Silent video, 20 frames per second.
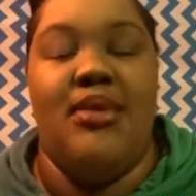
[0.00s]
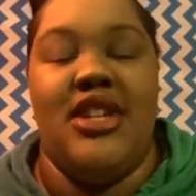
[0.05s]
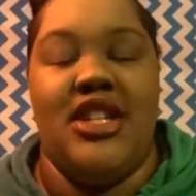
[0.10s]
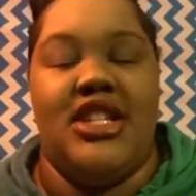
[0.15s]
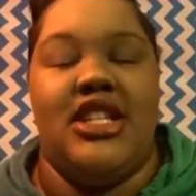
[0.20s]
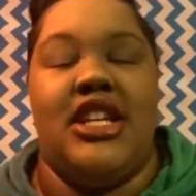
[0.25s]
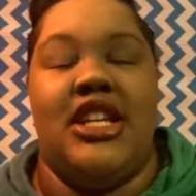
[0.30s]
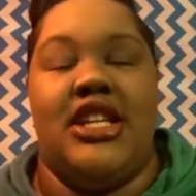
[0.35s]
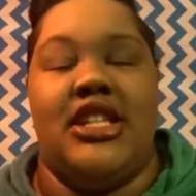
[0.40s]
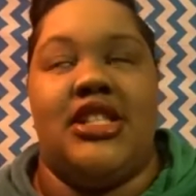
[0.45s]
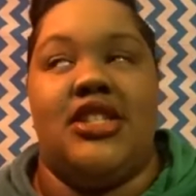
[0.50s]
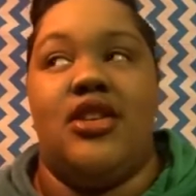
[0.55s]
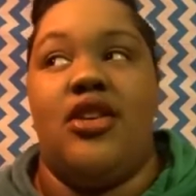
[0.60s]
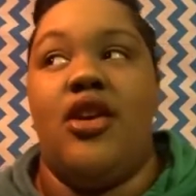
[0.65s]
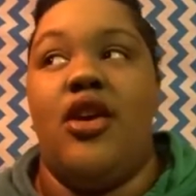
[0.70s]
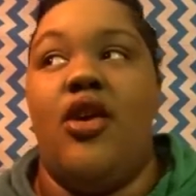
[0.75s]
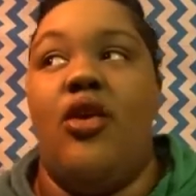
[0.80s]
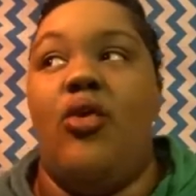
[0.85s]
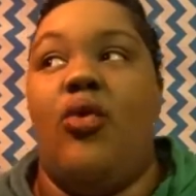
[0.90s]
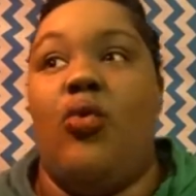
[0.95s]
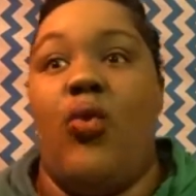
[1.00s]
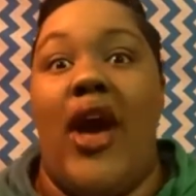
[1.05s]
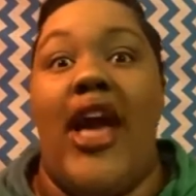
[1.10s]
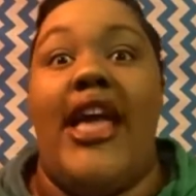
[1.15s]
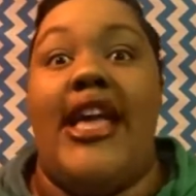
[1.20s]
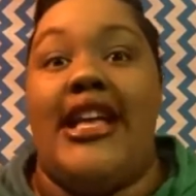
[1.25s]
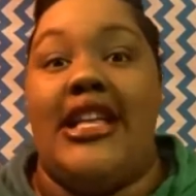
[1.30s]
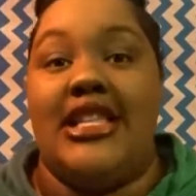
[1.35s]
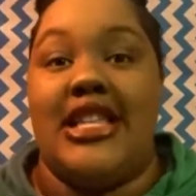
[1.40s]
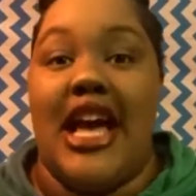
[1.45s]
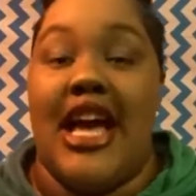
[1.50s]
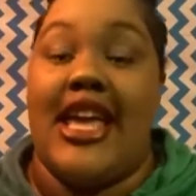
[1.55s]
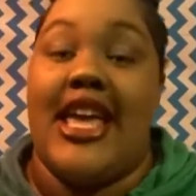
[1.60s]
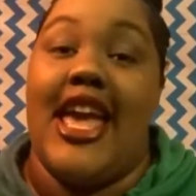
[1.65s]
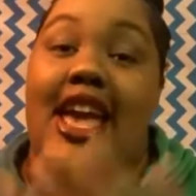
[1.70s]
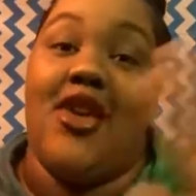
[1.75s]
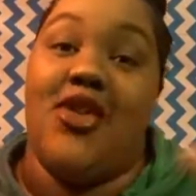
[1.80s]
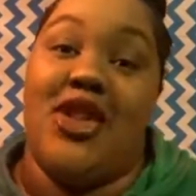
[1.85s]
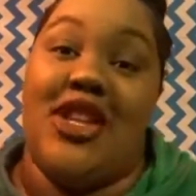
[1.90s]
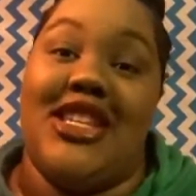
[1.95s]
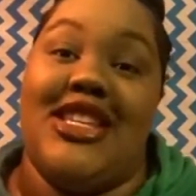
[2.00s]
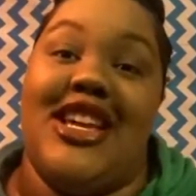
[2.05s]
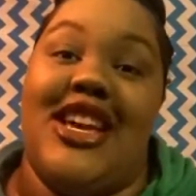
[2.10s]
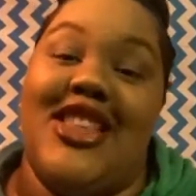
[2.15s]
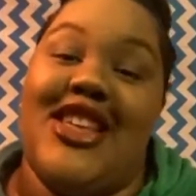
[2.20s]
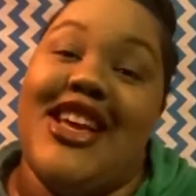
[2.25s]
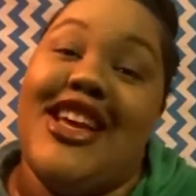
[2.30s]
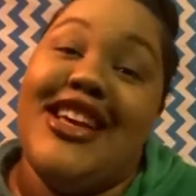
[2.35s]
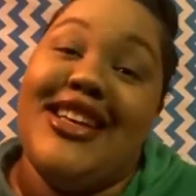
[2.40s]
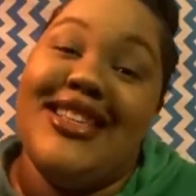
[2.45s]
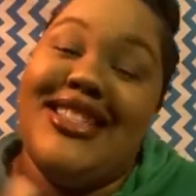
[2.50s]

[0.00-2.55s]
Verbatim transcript: me just wait until I get everything together.